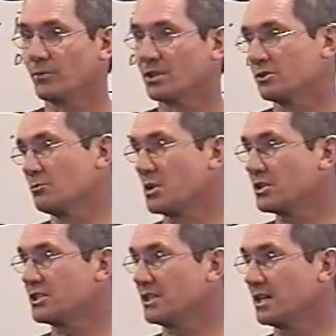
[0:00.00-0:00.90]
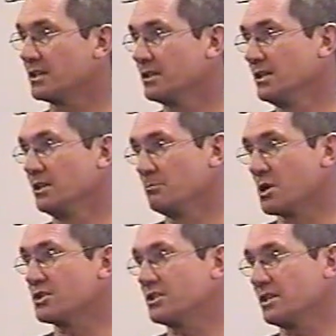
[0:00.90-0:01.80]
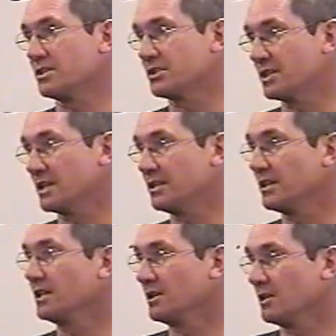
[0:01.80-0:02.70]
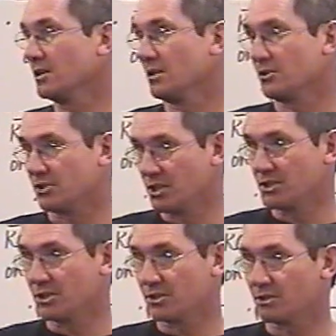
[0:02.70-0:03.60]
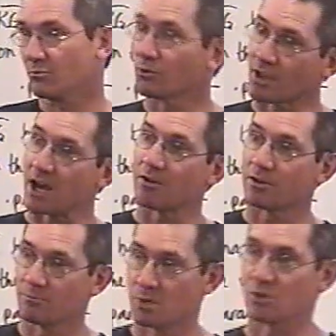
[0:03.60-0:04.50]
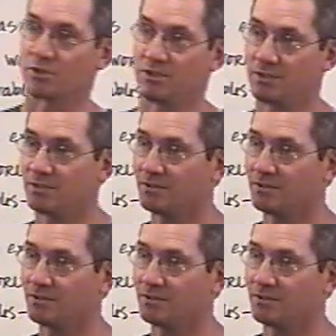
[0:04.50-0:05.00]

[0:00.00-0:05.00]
So Marcion, Marcion said, Jesus without Moses.